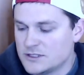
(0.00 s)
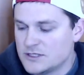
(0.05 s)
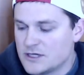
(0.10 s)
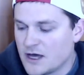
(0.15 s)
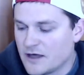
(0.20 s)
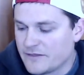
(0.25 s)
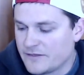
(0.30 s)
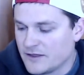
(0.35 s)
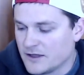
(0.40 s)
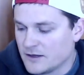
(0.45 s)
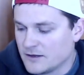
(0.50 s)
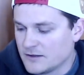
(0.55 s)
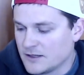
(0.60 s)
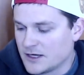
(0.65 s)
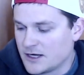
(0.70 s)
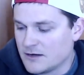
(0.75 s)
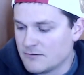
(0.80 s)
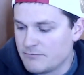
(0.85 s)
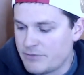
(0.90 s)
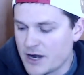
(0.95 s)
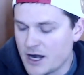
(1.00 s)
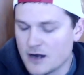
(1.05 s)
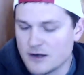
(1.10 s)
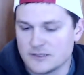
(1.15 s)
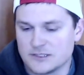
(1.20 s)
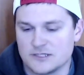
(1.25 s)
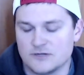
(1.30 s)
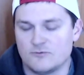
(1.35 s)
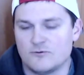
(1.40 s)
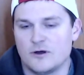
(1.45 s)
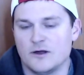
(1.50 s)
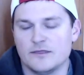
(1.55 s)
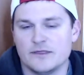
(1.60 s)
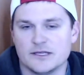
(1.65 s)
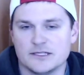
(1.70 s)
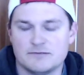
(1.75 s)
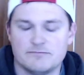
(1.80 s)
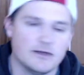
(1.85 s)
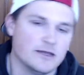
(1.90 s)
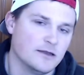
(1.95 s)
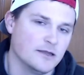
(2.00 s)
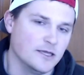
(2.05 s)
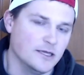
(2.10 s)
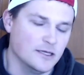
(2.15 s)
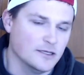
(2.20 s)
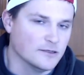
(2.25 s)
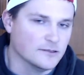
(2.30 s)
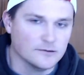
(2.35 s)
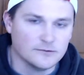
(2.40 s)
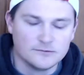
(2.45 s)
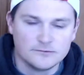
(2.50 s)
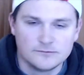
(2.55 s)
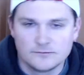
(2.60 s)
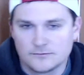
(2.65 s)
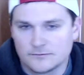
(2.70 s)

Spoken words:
nothing that compares to one that's been eaten